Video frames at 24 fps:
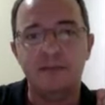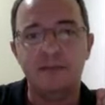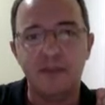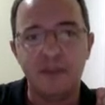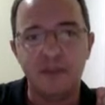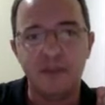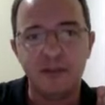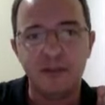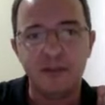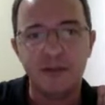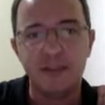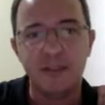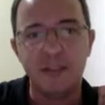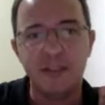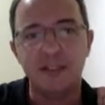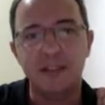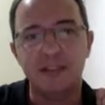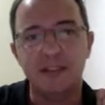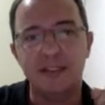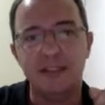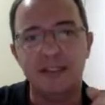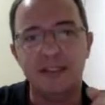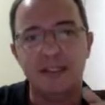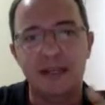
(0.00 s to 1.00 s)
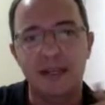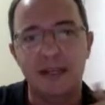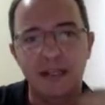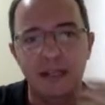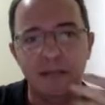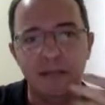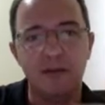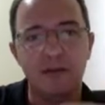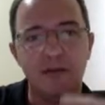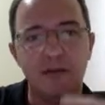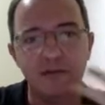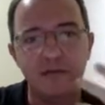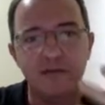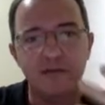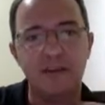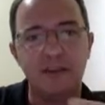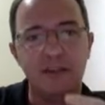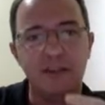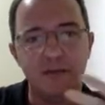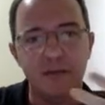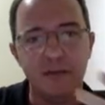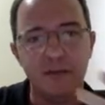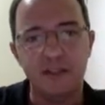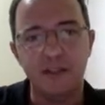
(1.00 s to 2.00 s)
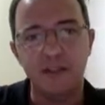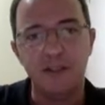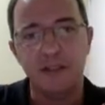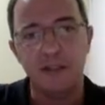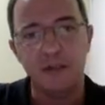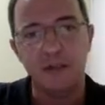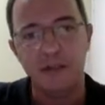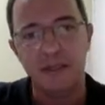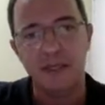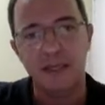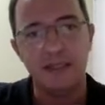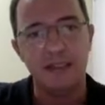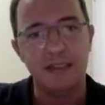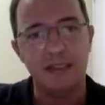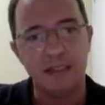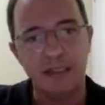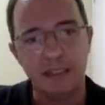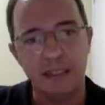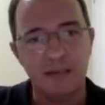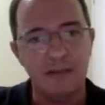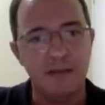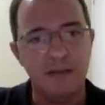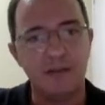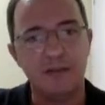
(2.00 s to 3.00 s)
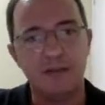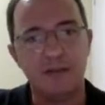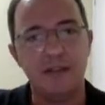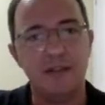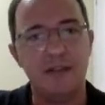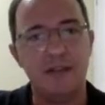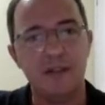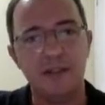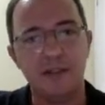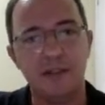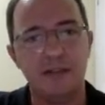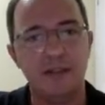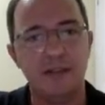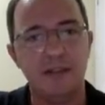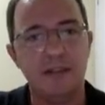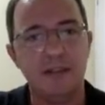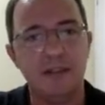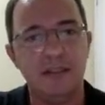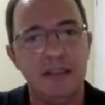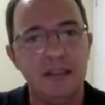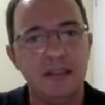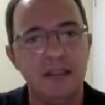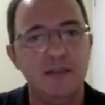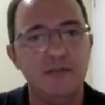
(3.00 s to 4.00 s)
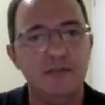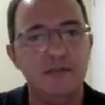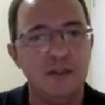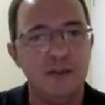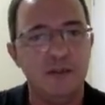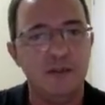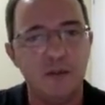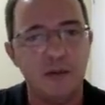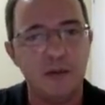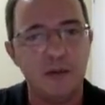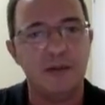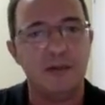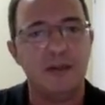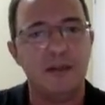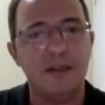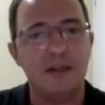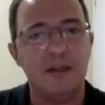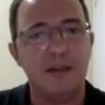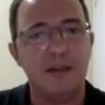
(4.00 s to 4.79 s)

phase transition is a dynamical phase transition. We can see this transition in individual